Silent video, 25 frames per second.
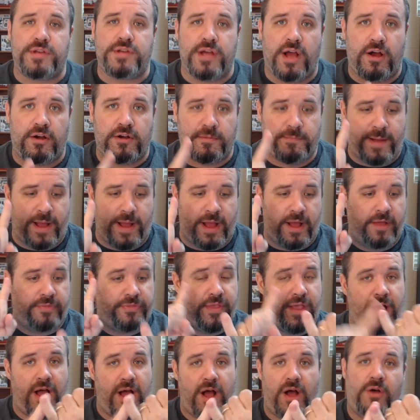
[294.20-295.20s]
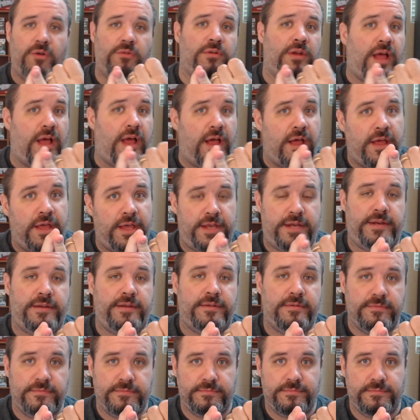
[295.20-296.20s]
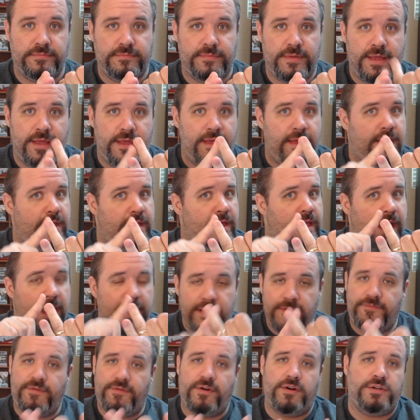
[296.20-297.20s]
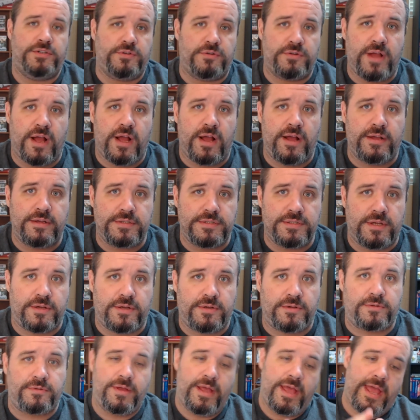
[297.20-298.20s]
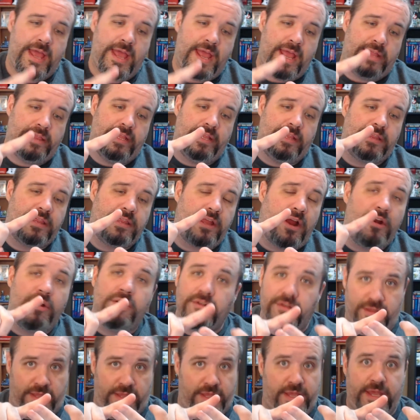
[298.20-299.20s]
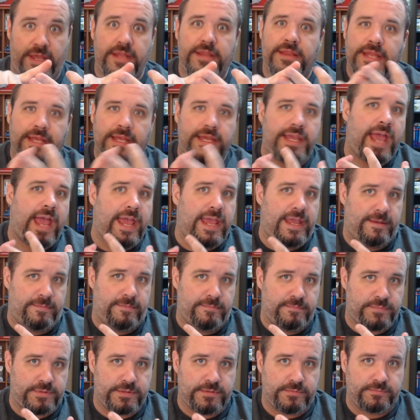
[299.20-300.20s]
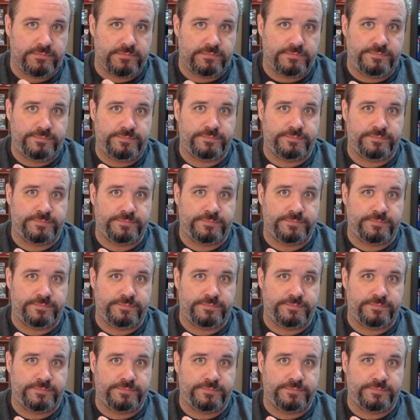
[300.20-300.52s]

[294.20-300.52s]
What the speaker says: you talk about the online and the virtual console, and then thirdly, the games.